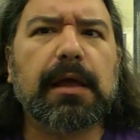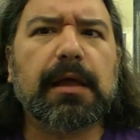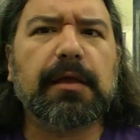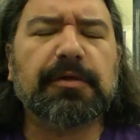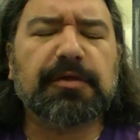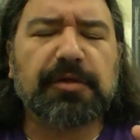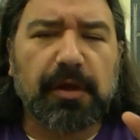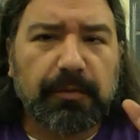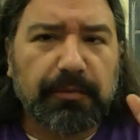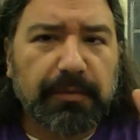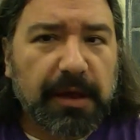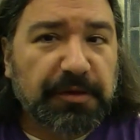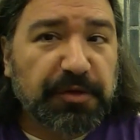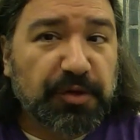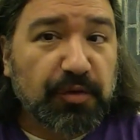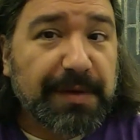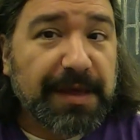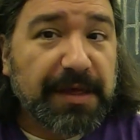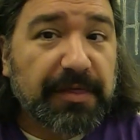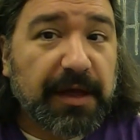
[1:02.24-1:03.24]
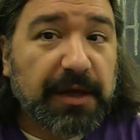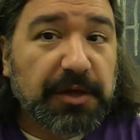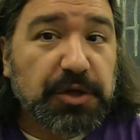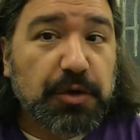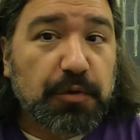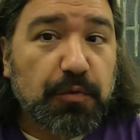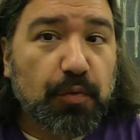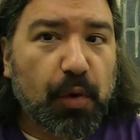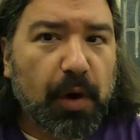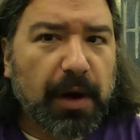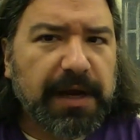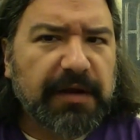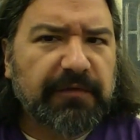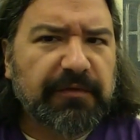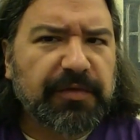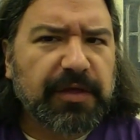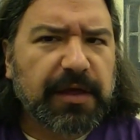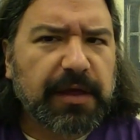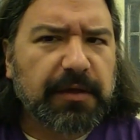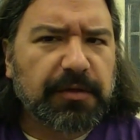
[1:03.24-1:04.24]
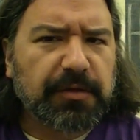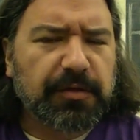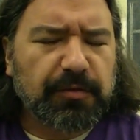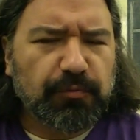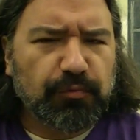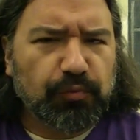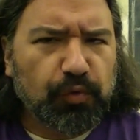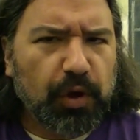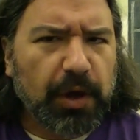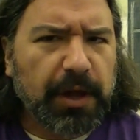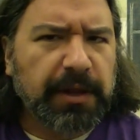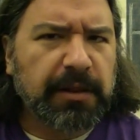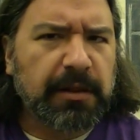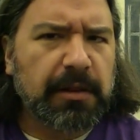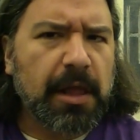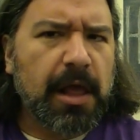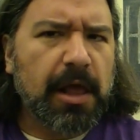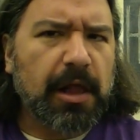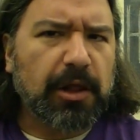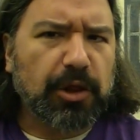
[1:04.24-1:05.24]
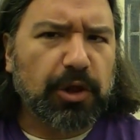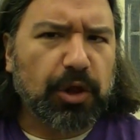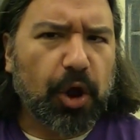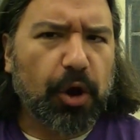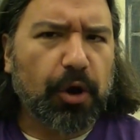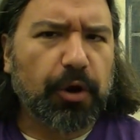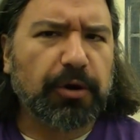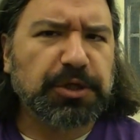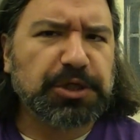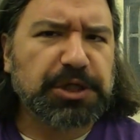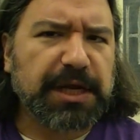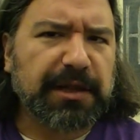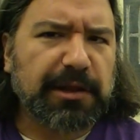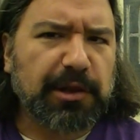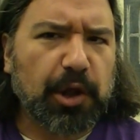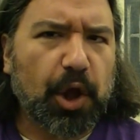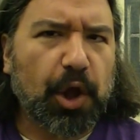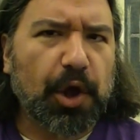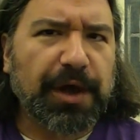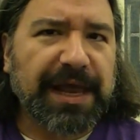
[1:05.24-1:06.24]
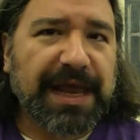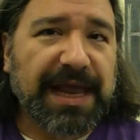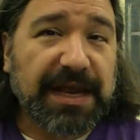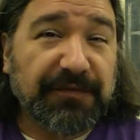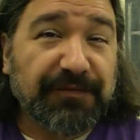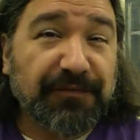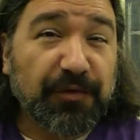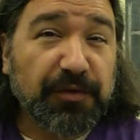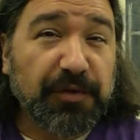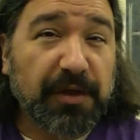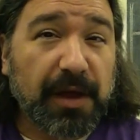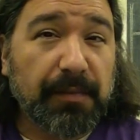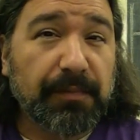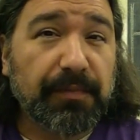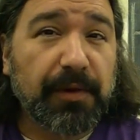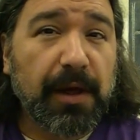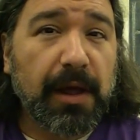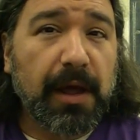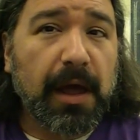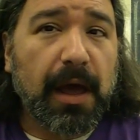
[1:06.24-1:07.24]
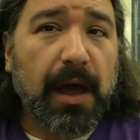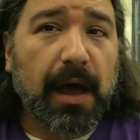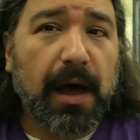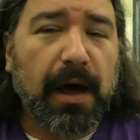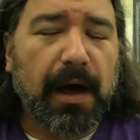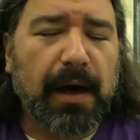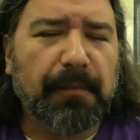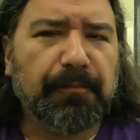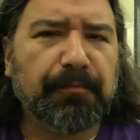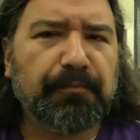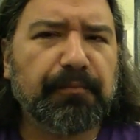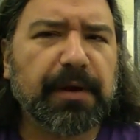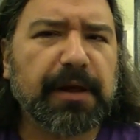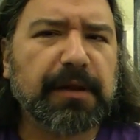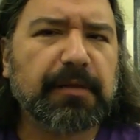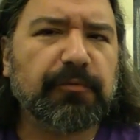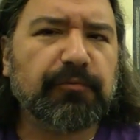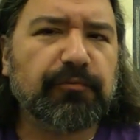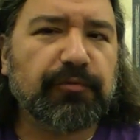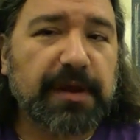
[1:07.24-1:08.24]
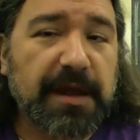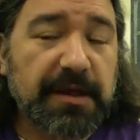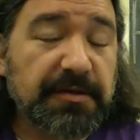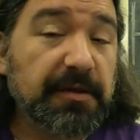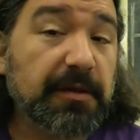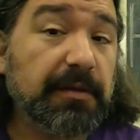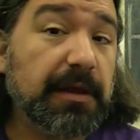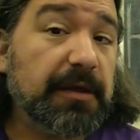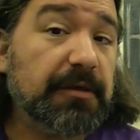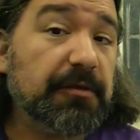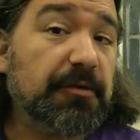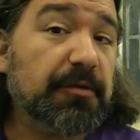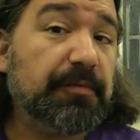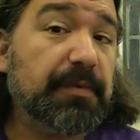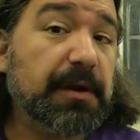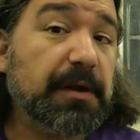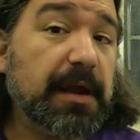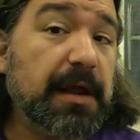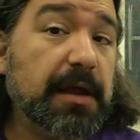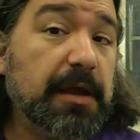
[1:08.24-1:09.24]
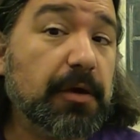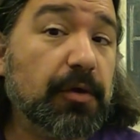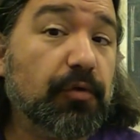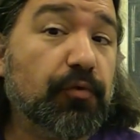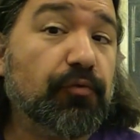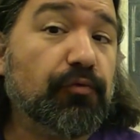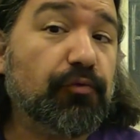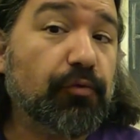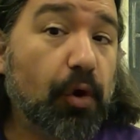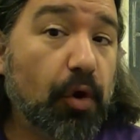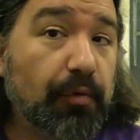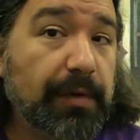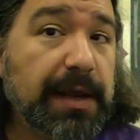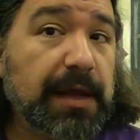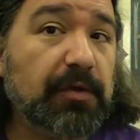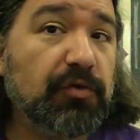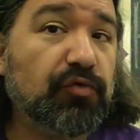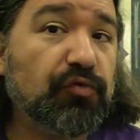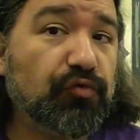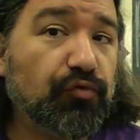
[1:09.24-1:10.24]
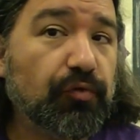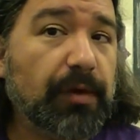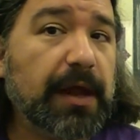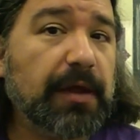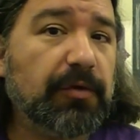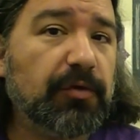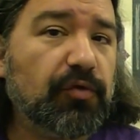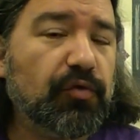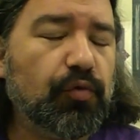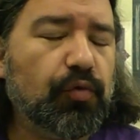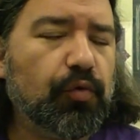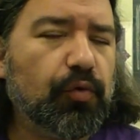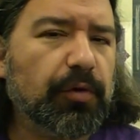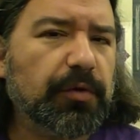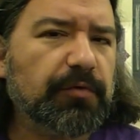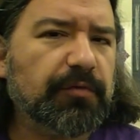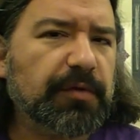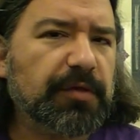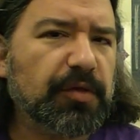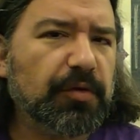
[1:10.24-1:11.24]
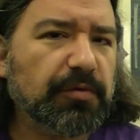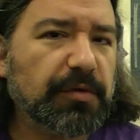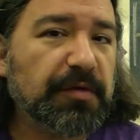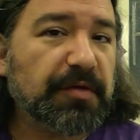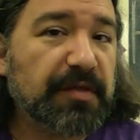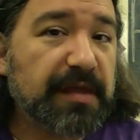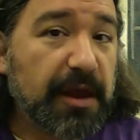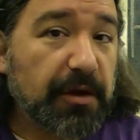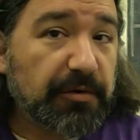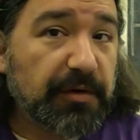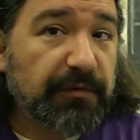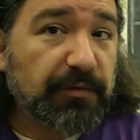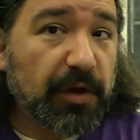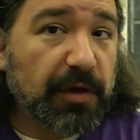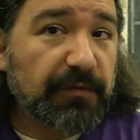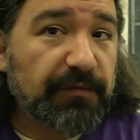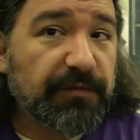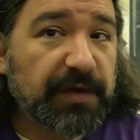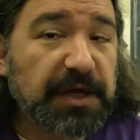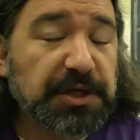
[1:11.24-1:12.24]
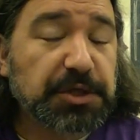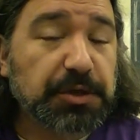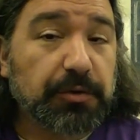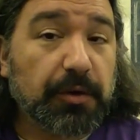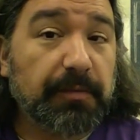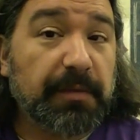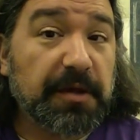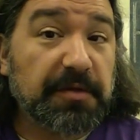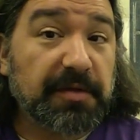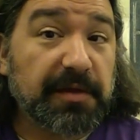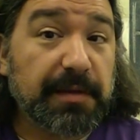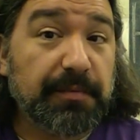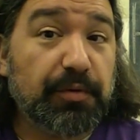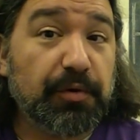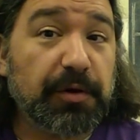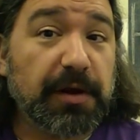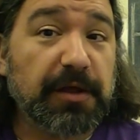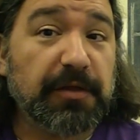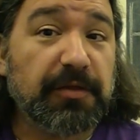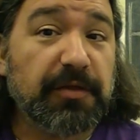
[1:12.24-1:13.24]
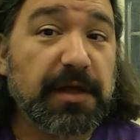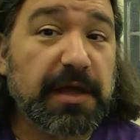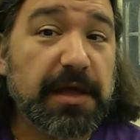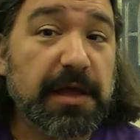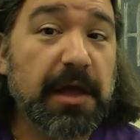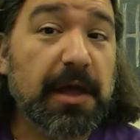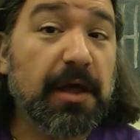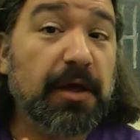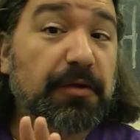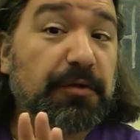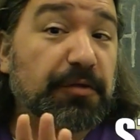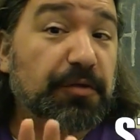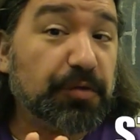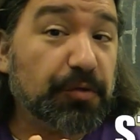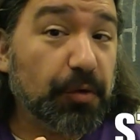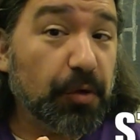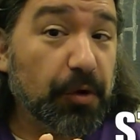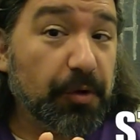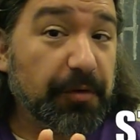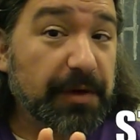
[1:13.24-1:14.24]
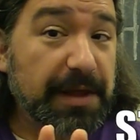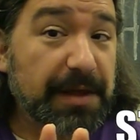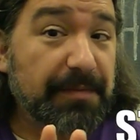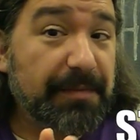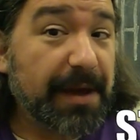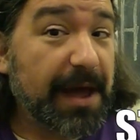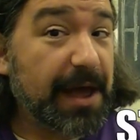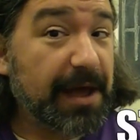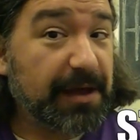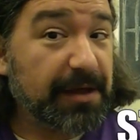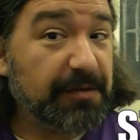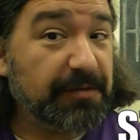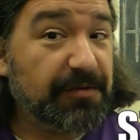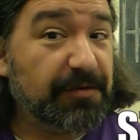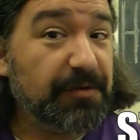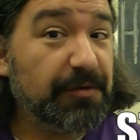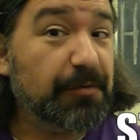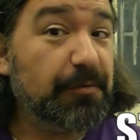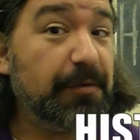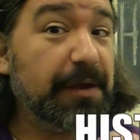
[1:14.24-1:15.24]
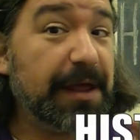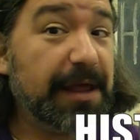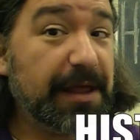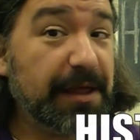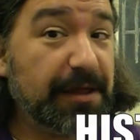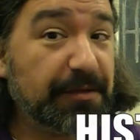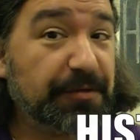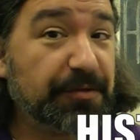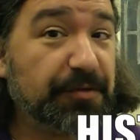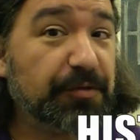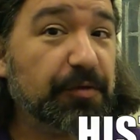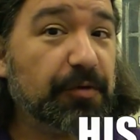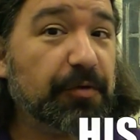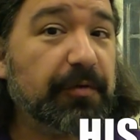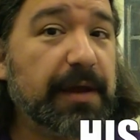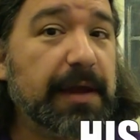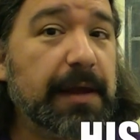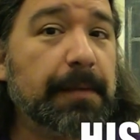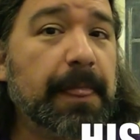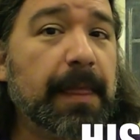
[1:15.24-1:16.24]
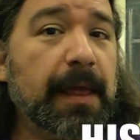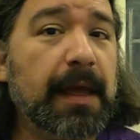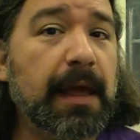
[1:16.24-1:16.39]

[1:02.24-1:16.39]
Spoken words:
assuming that you want everything as one large and long info dump. But recently, there's been a growing trend towards what's known as narrative nonfiction, or basically putting the story back into his story.